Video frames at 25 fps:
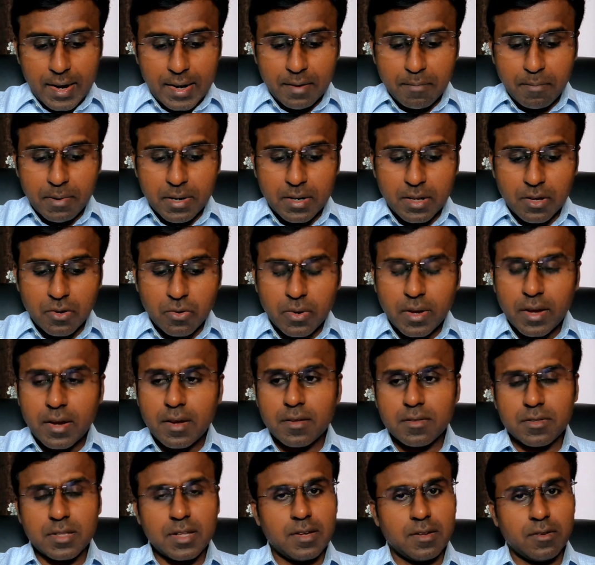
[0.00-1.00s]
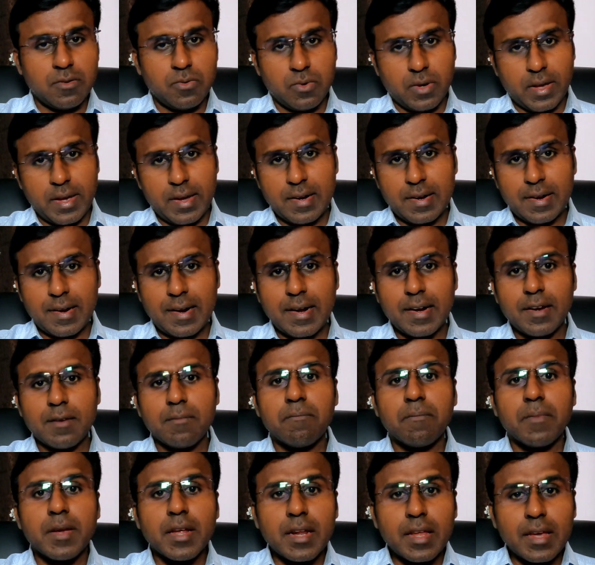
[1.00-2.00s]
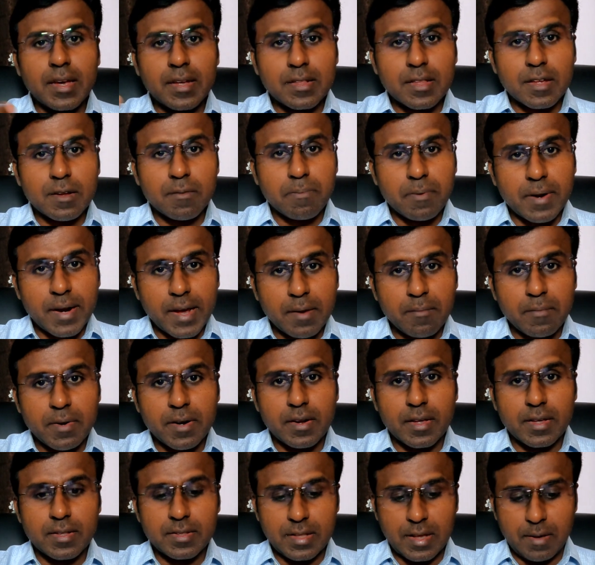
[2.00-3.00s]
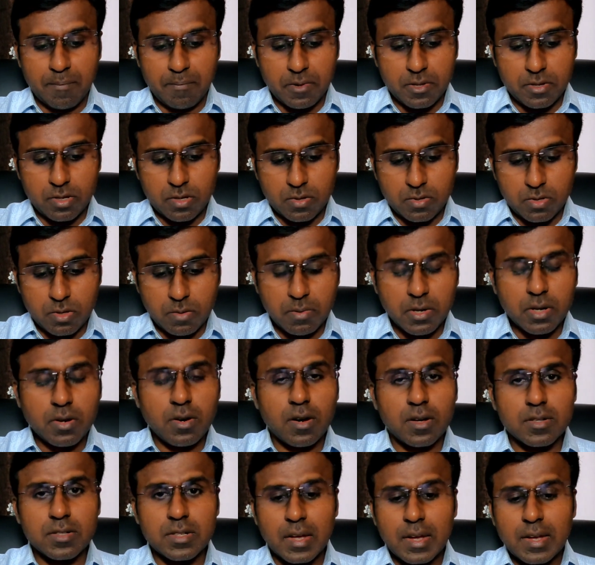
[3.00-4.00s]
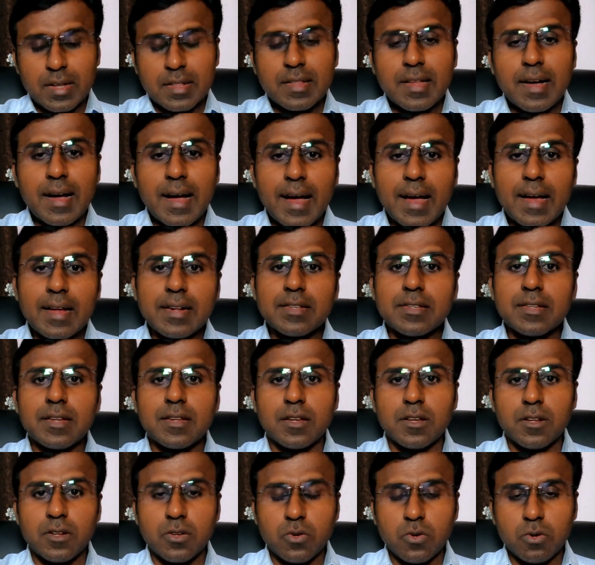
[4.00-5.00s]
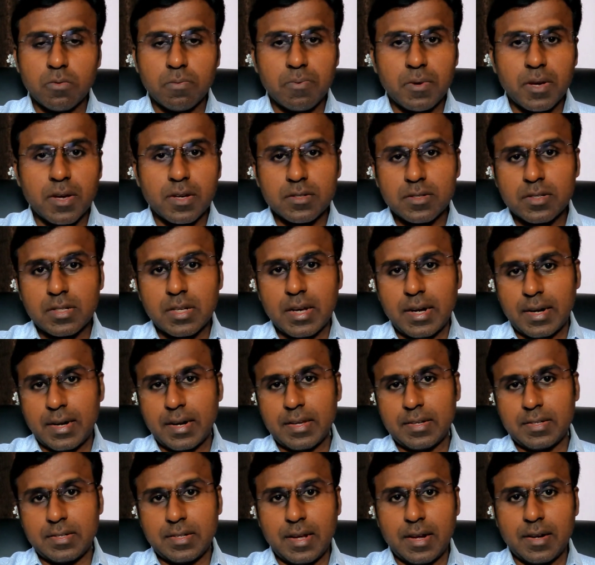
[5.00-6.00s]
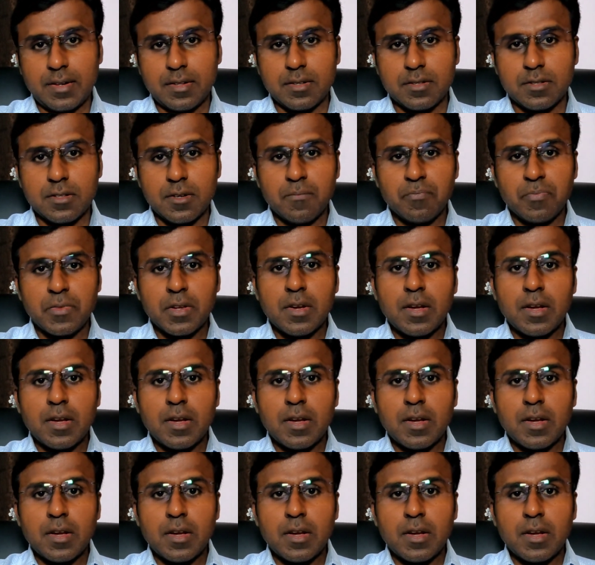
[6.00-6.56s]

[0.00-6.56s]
and but you can see you can write many other primate examples also because the answer in upsc understand this